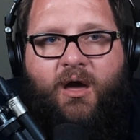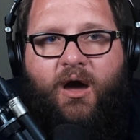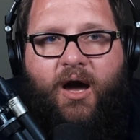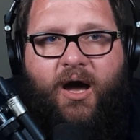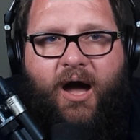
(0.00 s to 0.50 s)

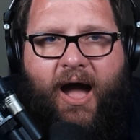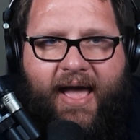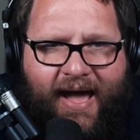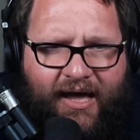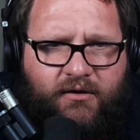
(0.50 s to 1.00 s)

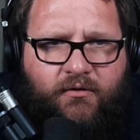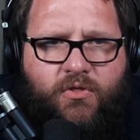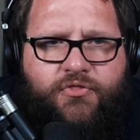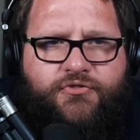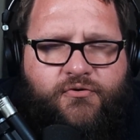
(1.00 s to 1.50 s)
I had
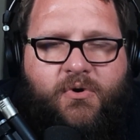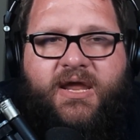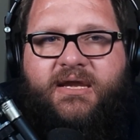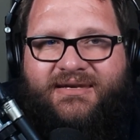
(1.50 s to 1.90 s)
3